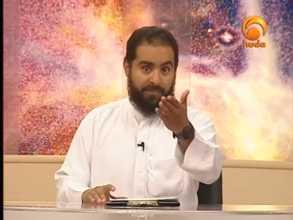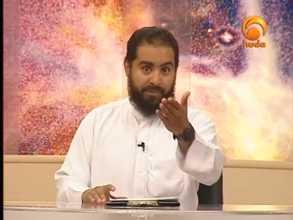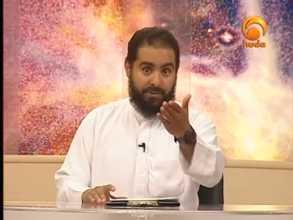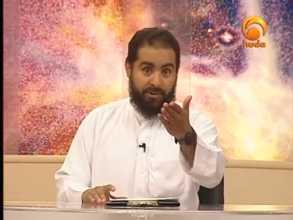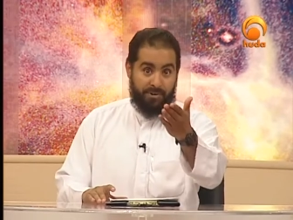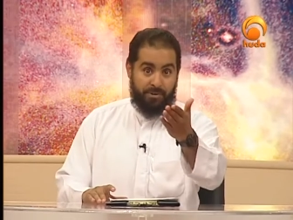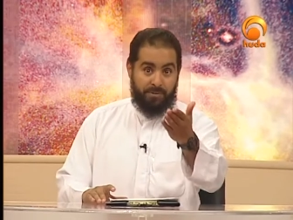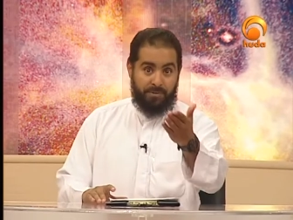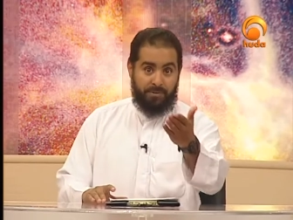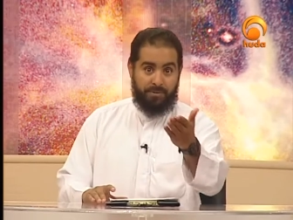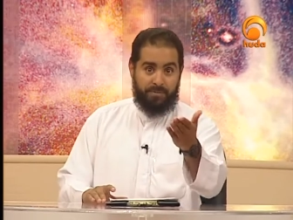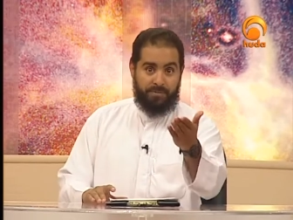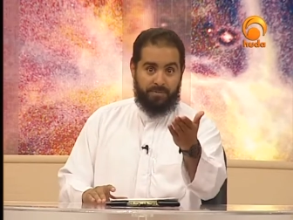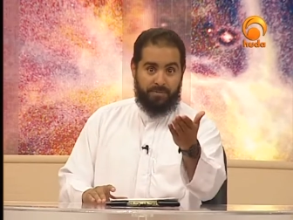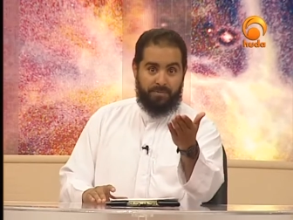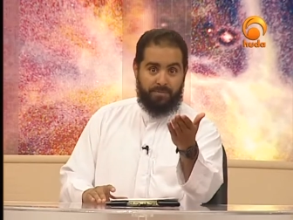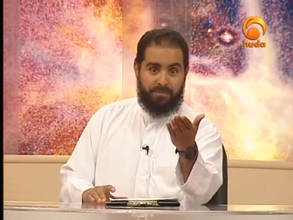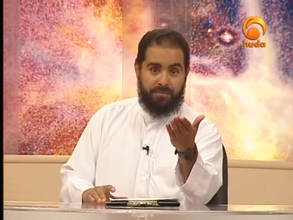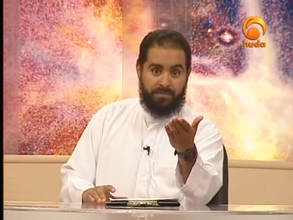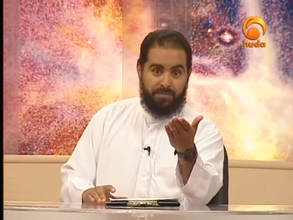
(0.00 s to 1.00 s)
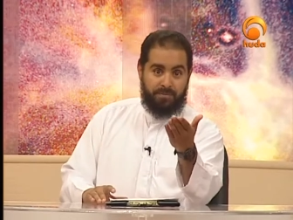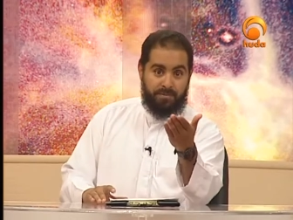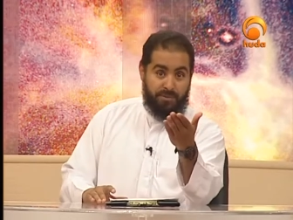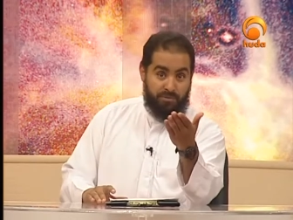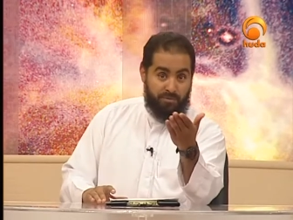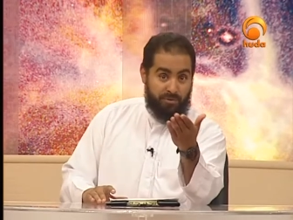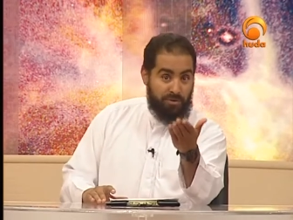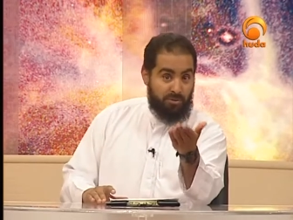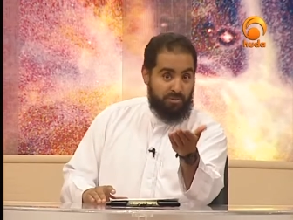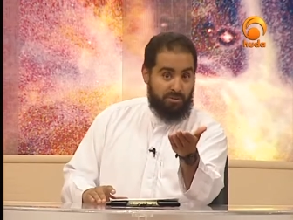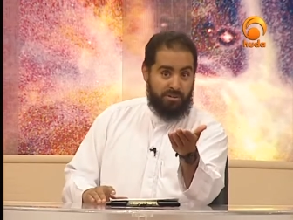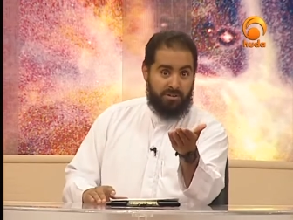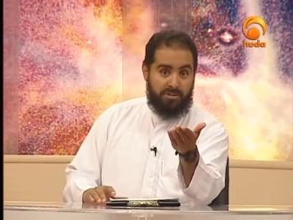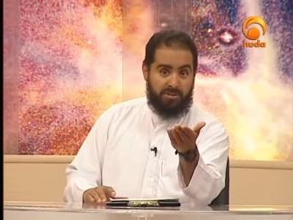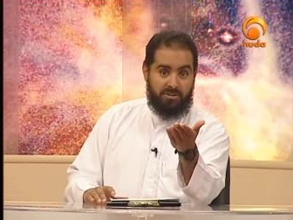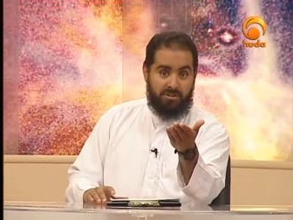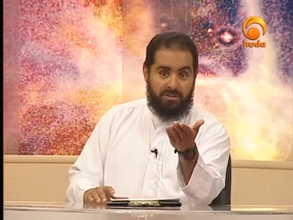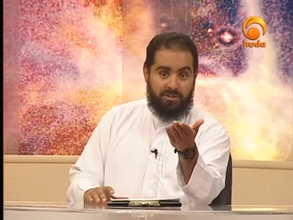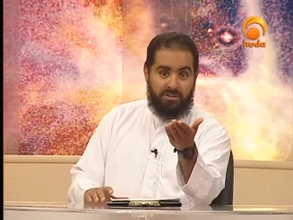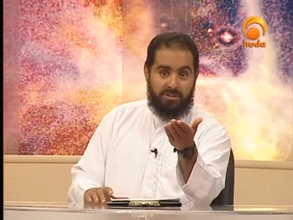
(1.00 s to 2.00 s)
you, the viewer,
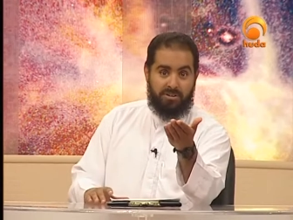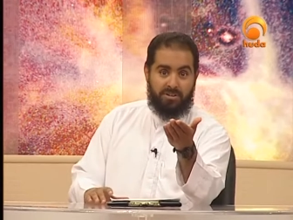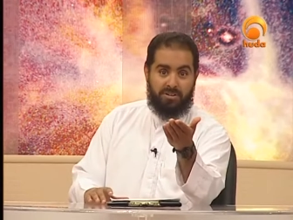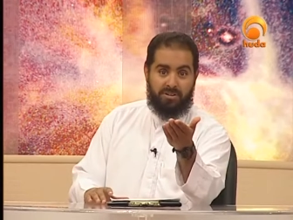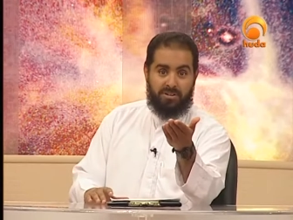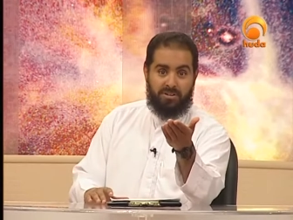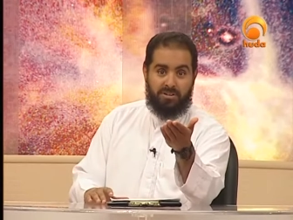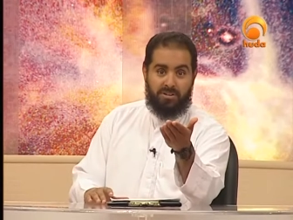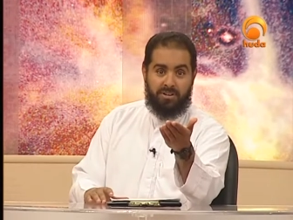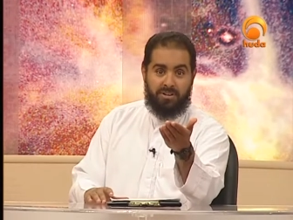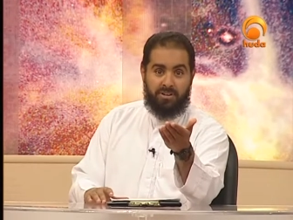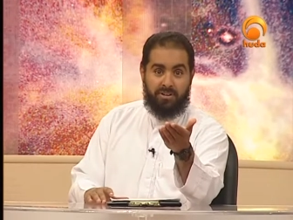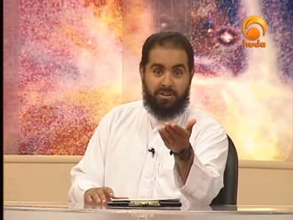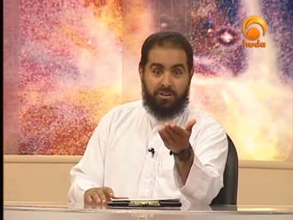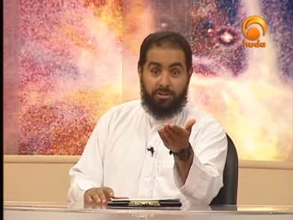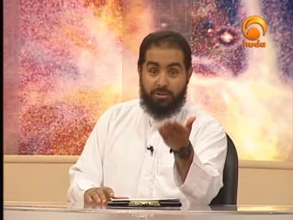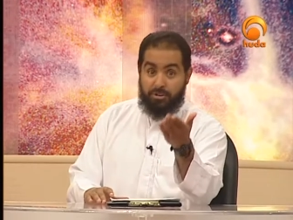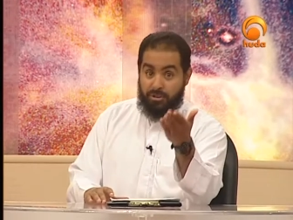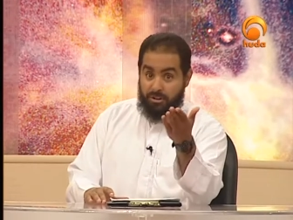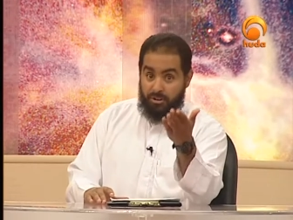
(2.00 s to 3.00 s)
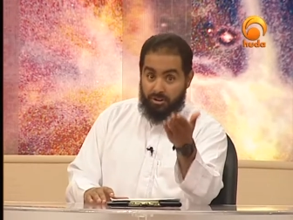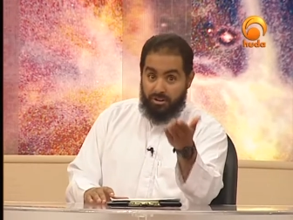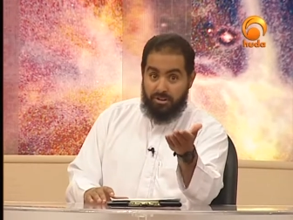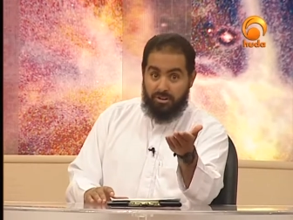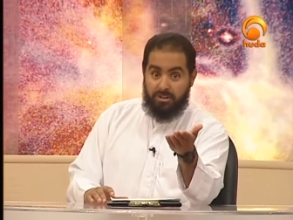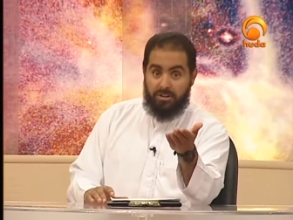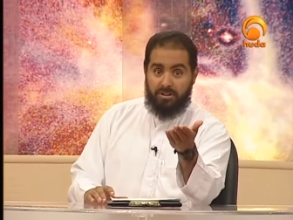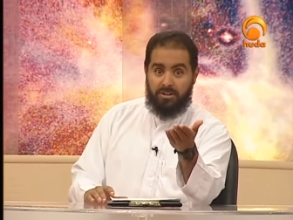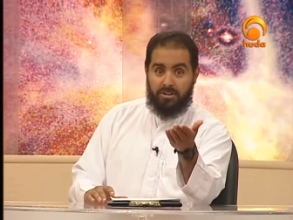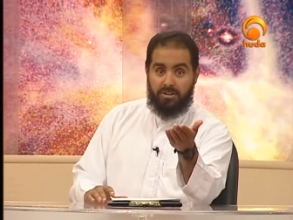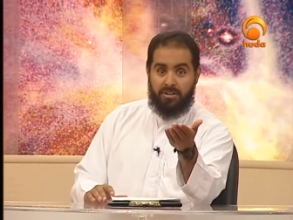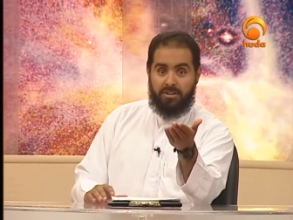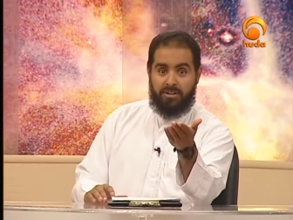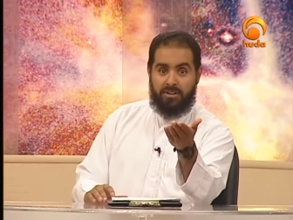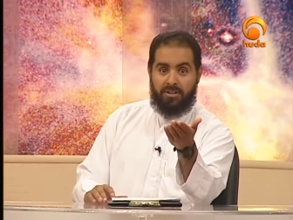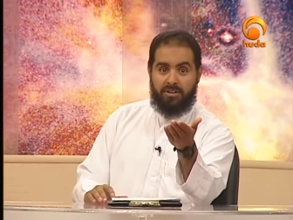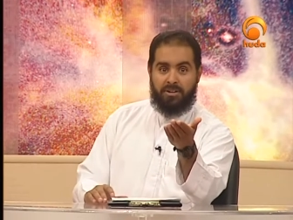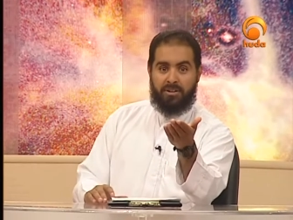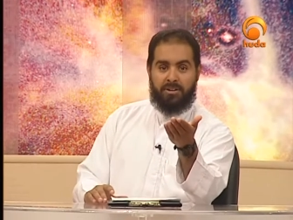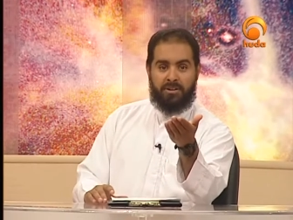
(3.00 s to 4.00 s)
you can learn
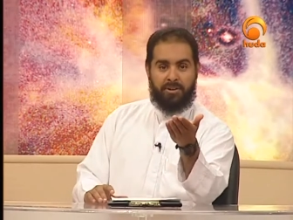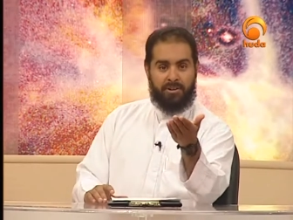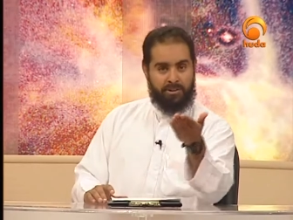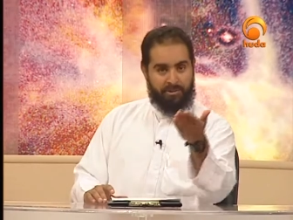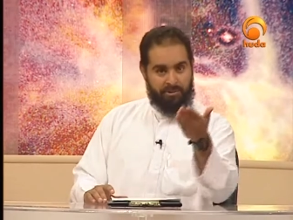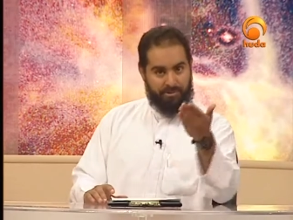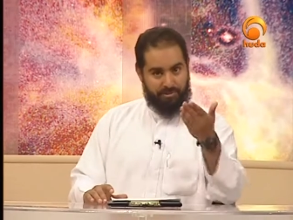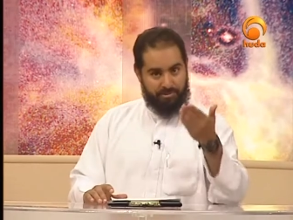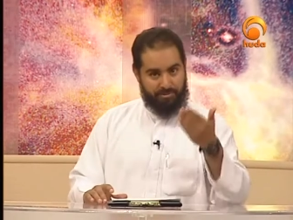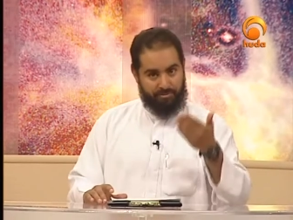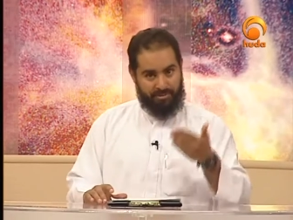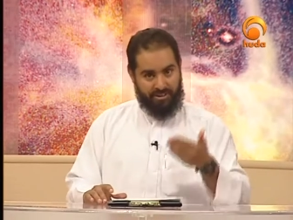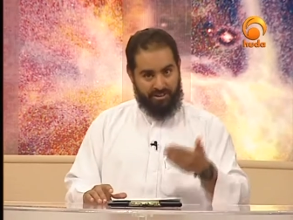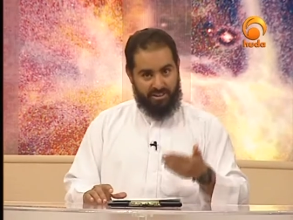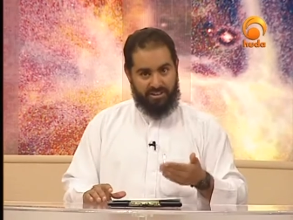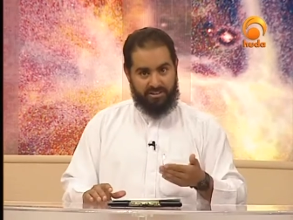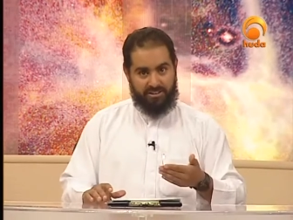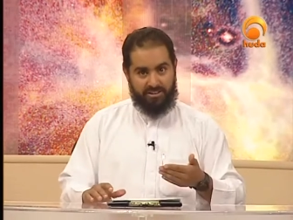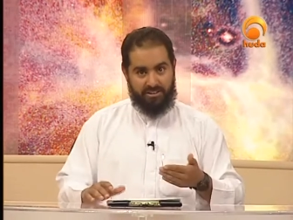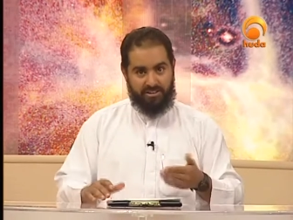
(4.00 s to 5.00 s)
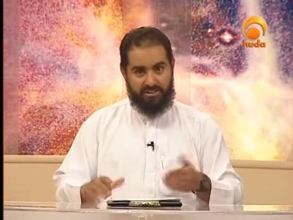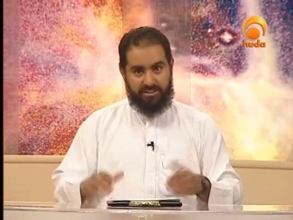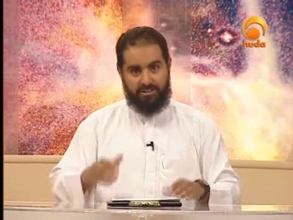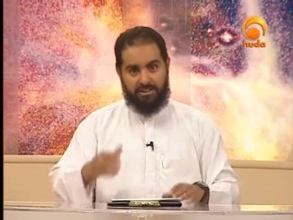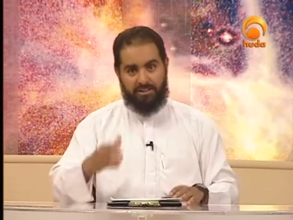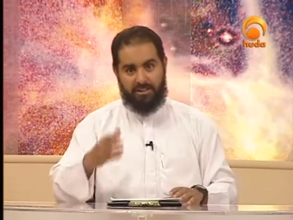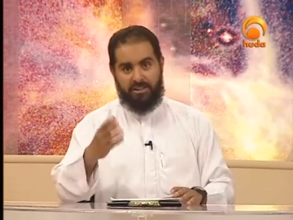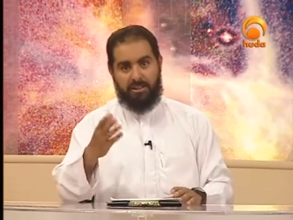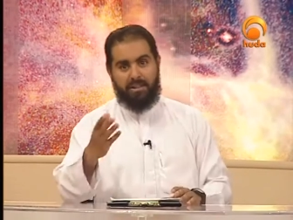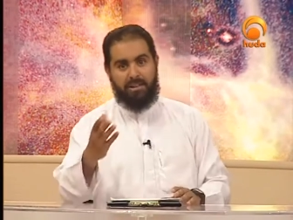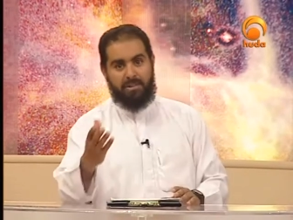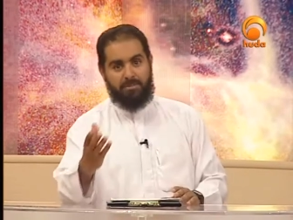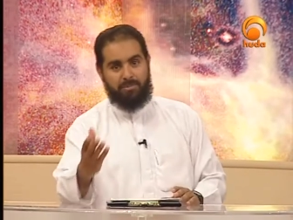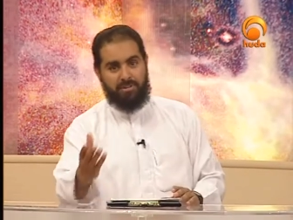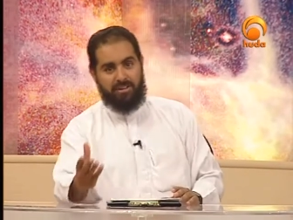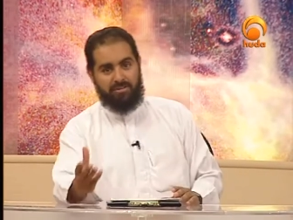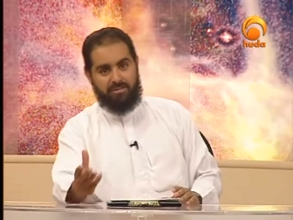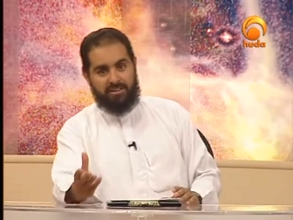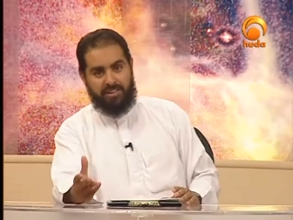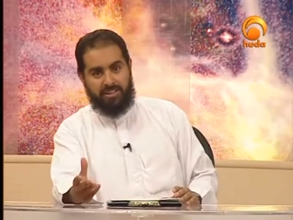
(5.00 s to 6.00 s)
by listening and
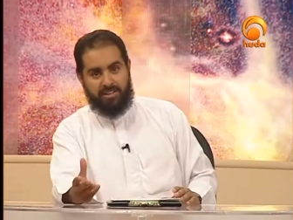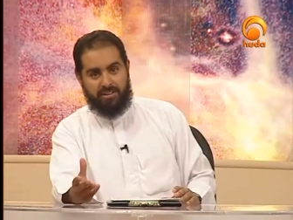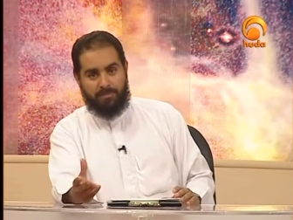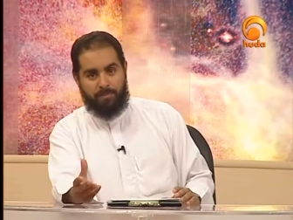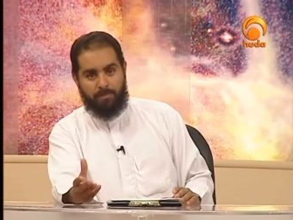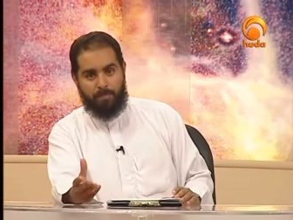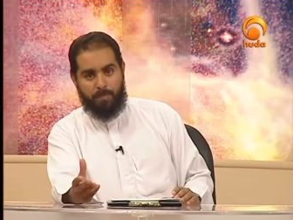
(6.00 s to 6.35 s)
by reading.